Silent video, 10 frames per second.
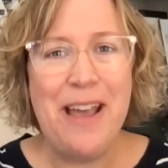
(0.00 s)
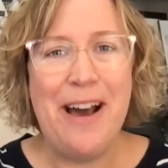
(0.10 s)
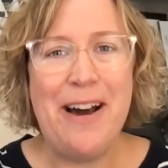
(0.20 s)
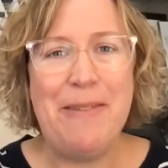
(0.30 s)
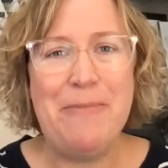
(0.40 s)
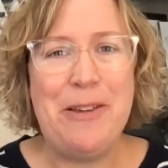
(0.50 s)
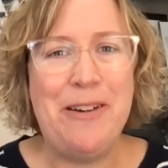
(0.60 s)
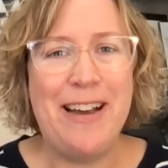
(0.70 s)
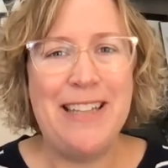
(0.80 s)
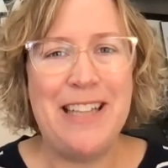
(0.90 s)
You
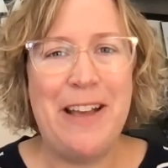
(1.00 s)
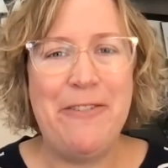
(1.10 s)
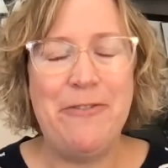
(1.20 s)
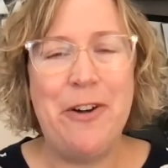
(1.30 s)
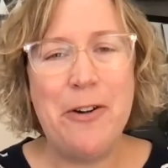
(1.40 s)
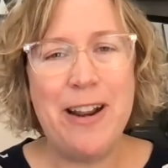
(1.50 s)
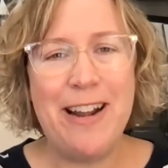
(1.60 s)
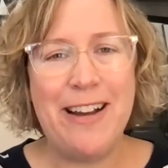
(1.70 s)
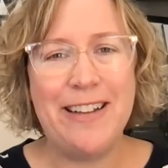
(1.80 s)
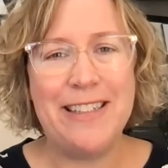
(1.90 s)
guys have voted
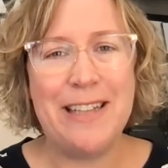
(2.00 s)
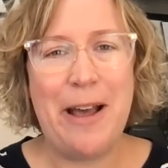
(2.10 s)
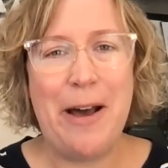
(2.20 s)
us